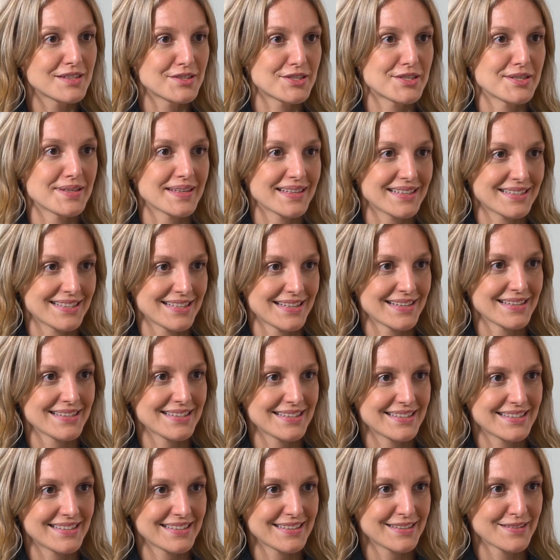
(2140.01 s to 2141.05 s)
To
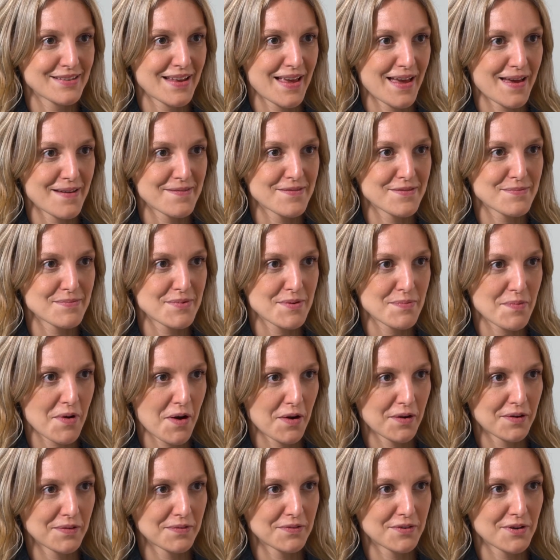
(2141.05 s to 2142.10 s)
exist and have it be
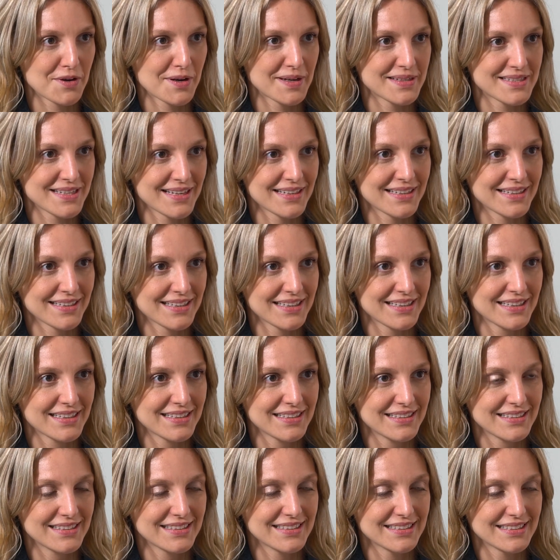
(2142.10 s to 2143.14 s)
part of your
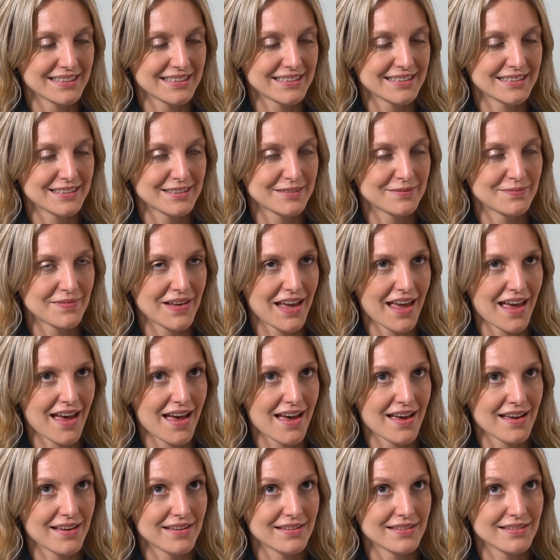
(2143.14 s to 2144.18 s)
identity,
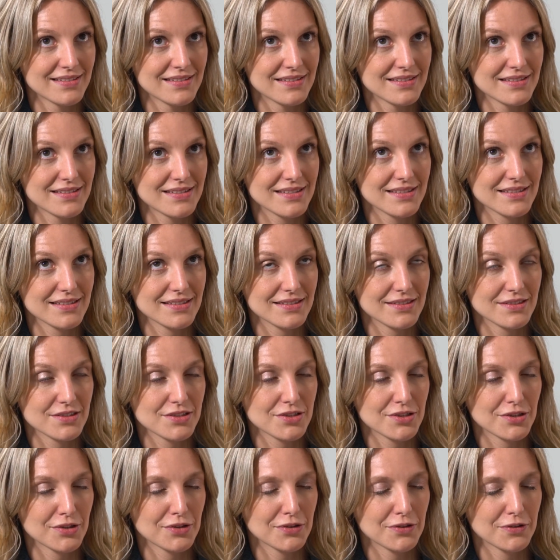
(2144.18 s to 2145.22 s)
and
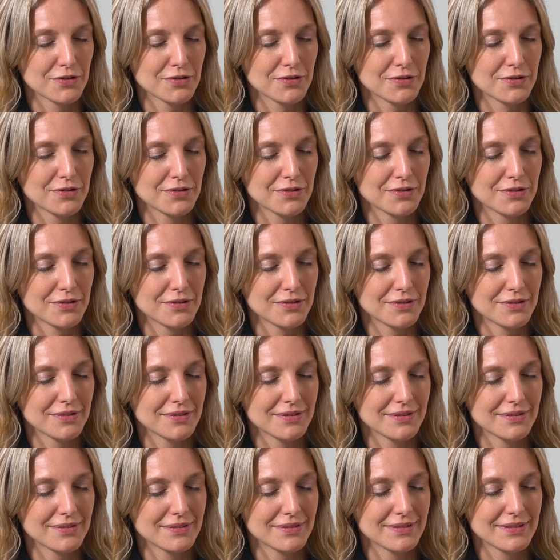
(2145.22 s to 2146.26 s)

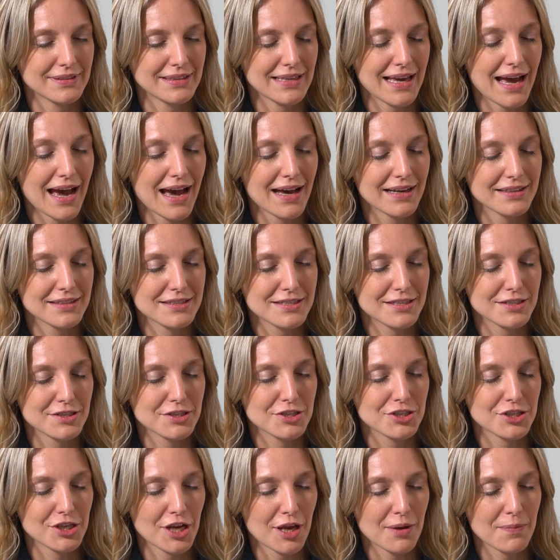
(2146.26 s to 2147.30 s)
to
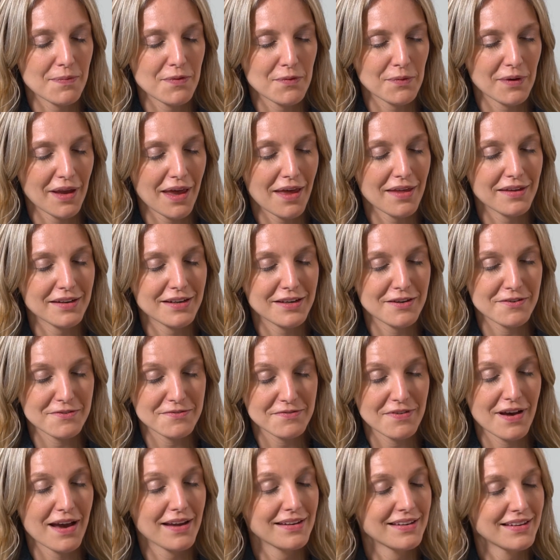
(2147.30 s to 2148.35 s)
shape the reality of
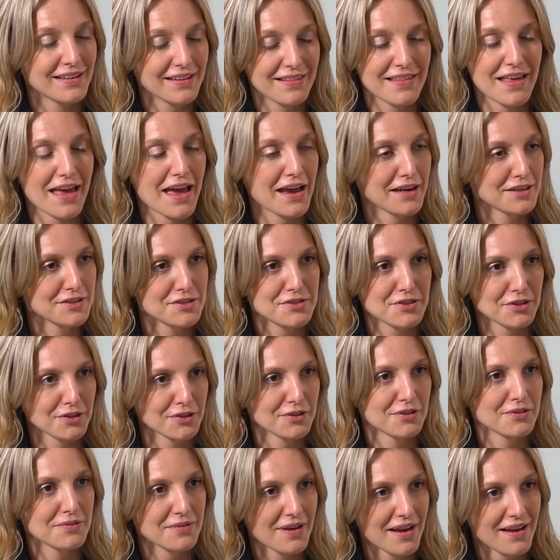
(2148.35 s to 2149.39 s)
finding the
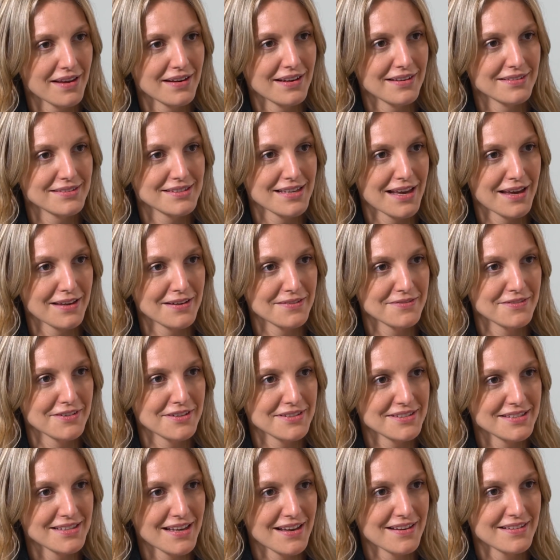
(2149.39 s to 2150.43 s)
external right outside of
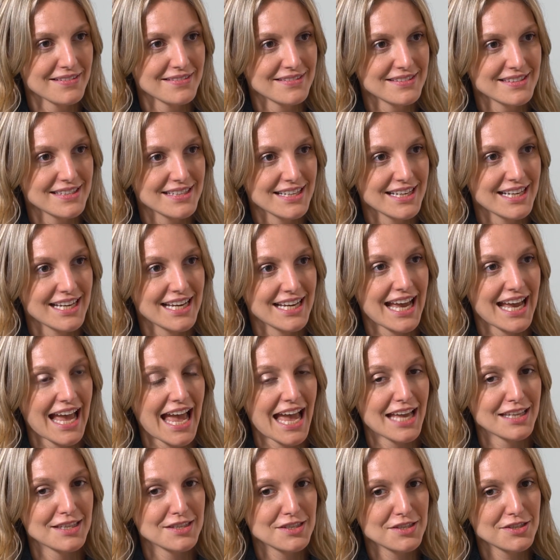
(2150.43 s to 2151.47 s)
ourselves.
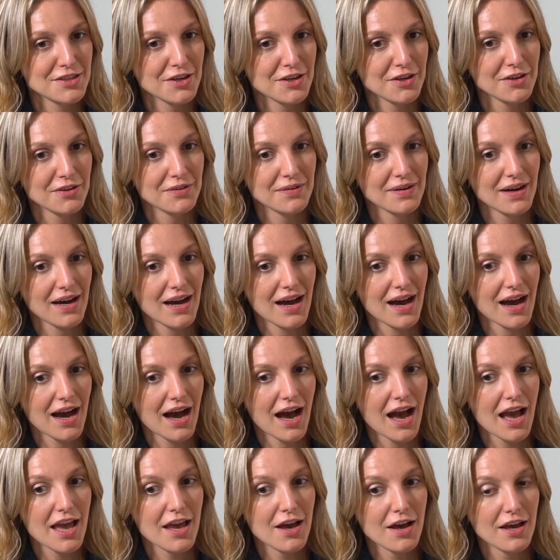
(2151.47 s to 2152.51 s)
And so
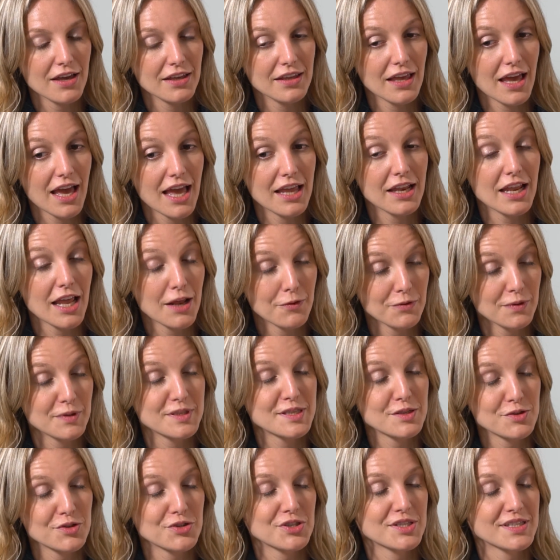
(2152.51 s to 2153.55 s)
and
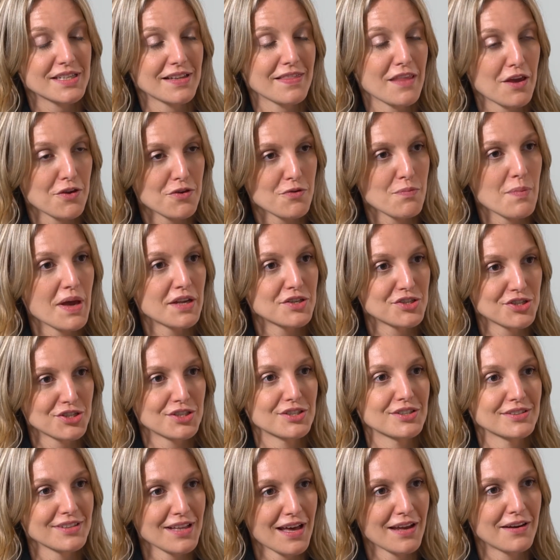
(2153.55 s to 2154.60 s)
it's interesting that you
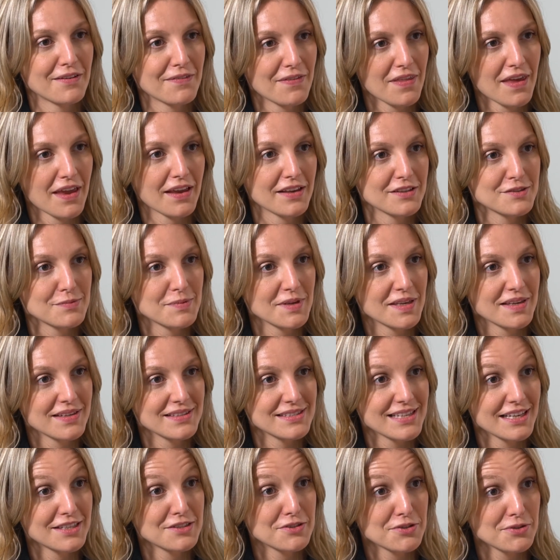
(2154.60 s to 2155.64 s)
mentioned a lot of things,
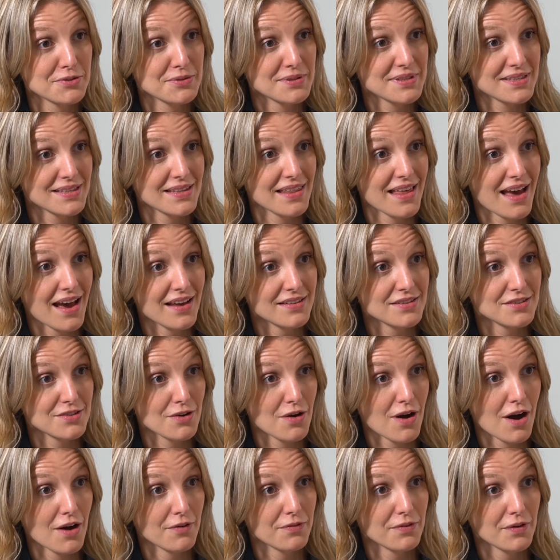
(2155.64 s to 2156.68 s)
because I do see that so
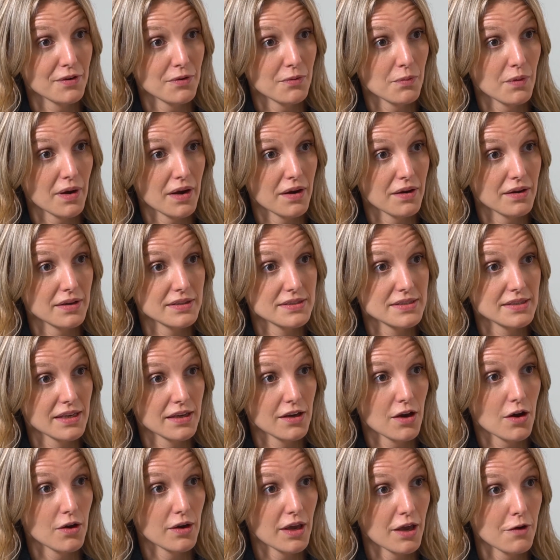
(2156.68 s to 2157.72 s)
often where it's
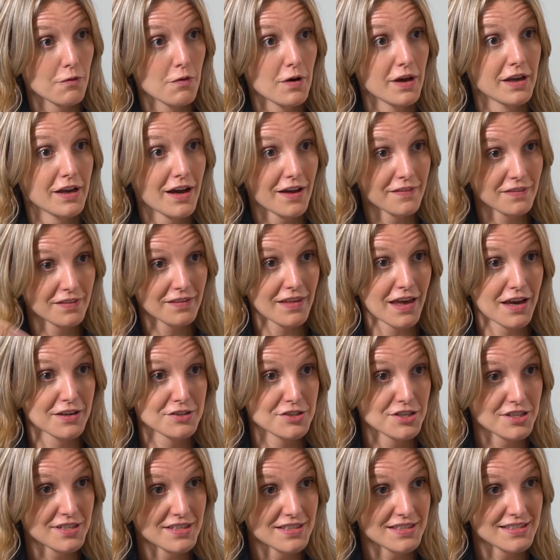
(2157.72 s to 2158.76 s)
like, okay, well, I got the
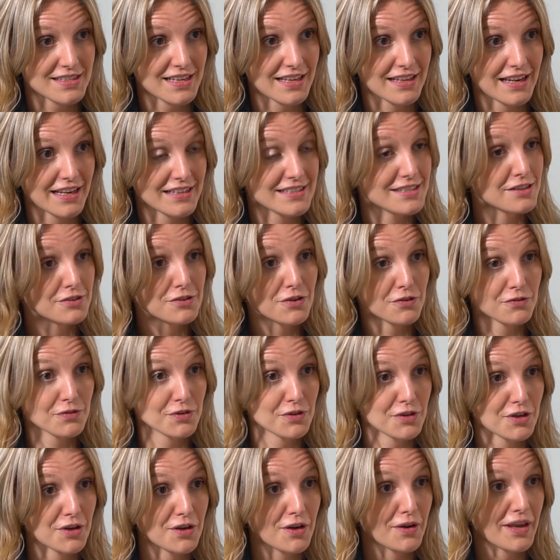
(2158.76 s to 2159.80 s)
lashes and I still don't
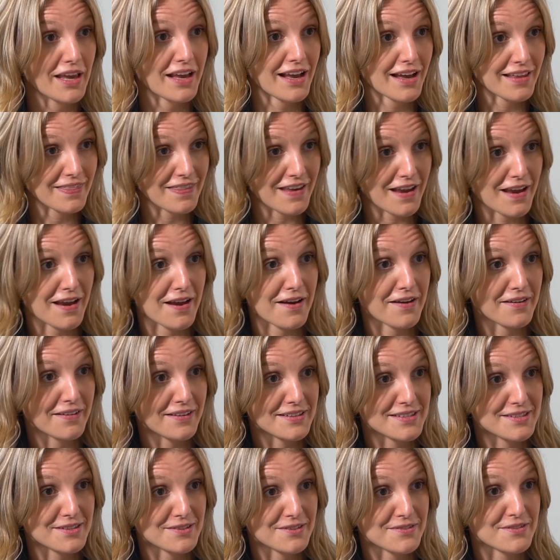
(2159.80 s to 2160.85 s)
feel good. Okay, I got the hair and I
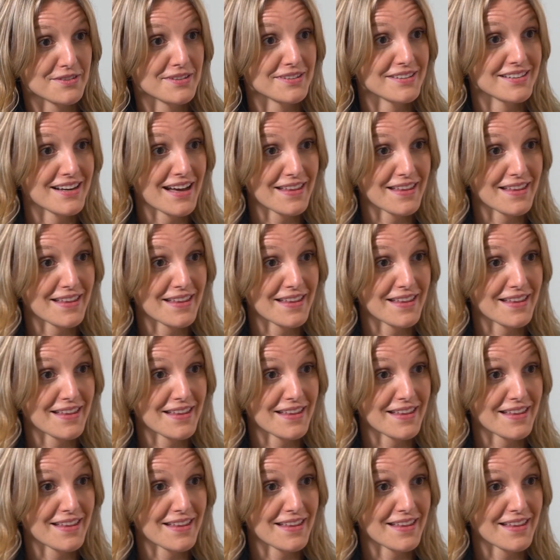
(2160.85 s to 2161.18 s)
still don't feel good.